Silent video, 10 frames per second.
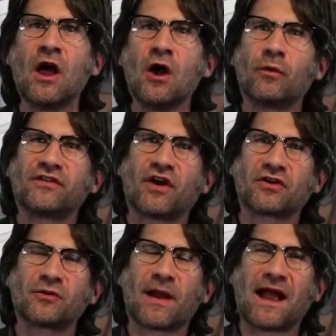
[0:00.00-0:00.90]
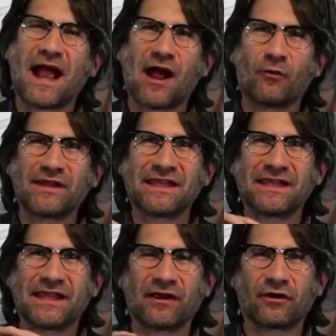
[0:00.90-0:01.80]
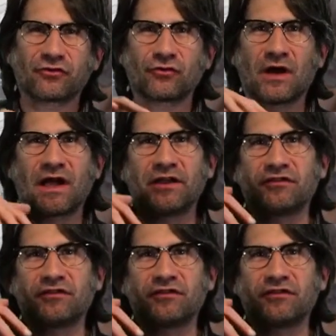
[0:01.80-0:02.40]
We talked about how we can characterize